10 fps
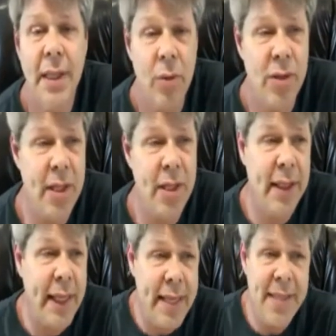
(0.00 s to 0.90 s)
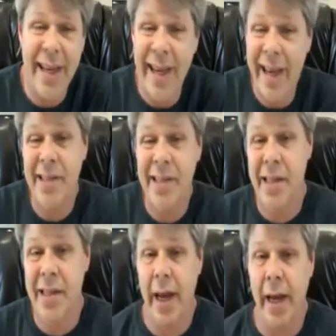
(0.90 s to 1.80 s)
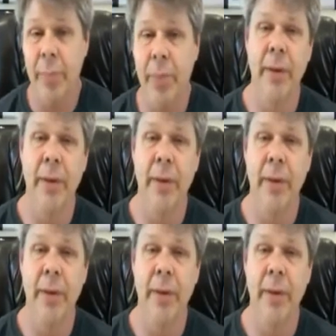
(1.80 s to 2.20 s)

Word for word: It was an easy escape.